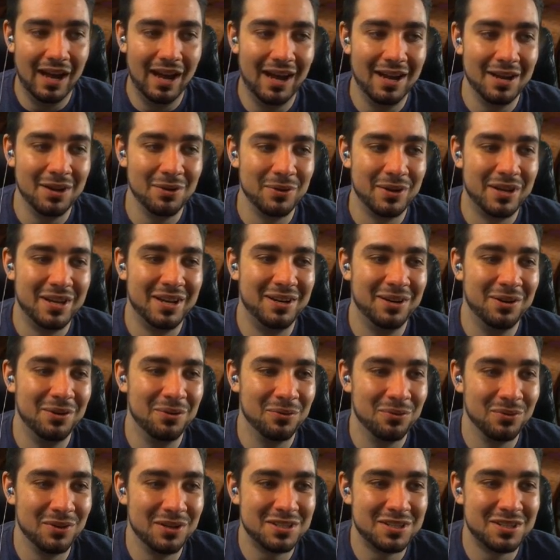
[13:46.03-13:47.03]
Here we go.
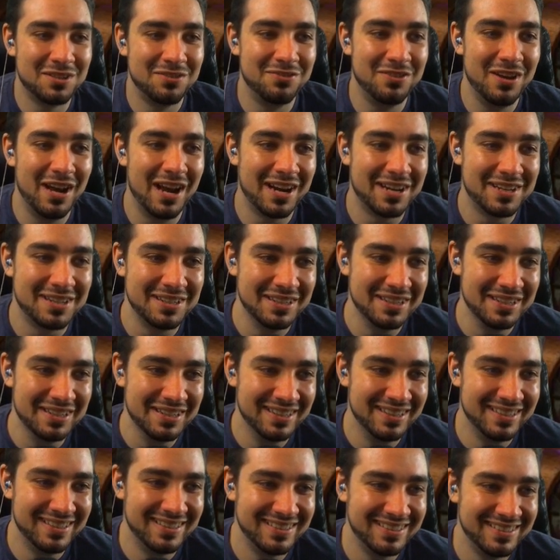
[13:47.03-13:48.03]
Risk
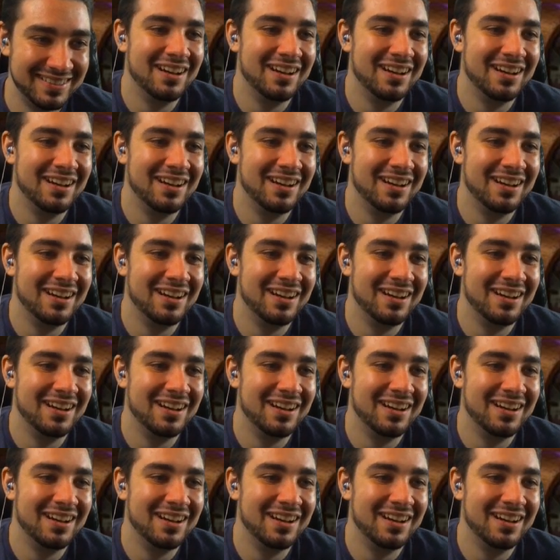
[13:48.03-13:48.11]
Factor.